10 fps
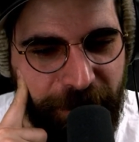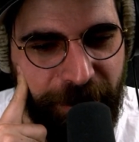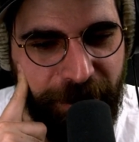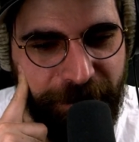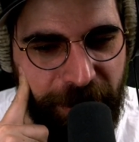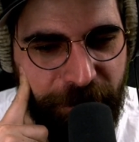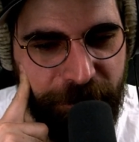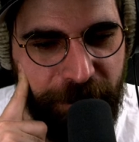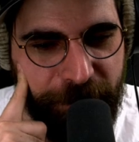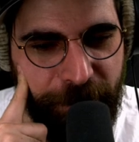Darren
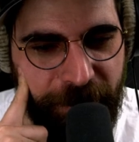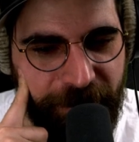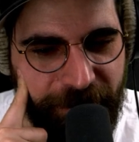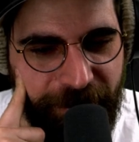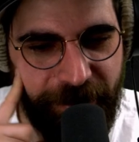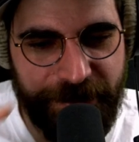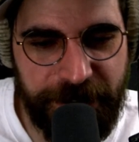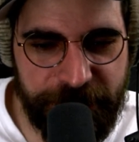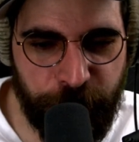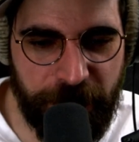Redbeard
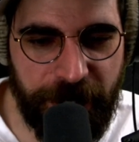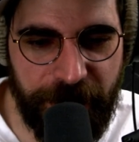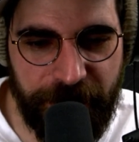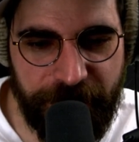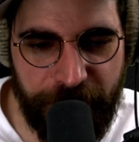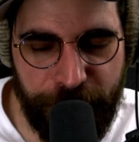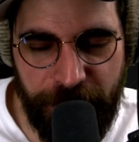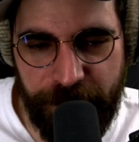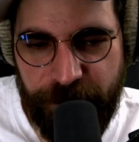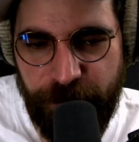says, where can I get that
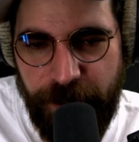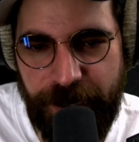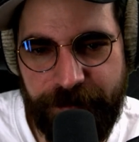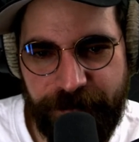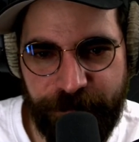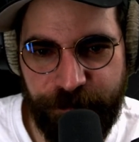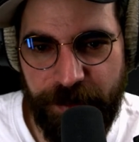Payday 2 hat?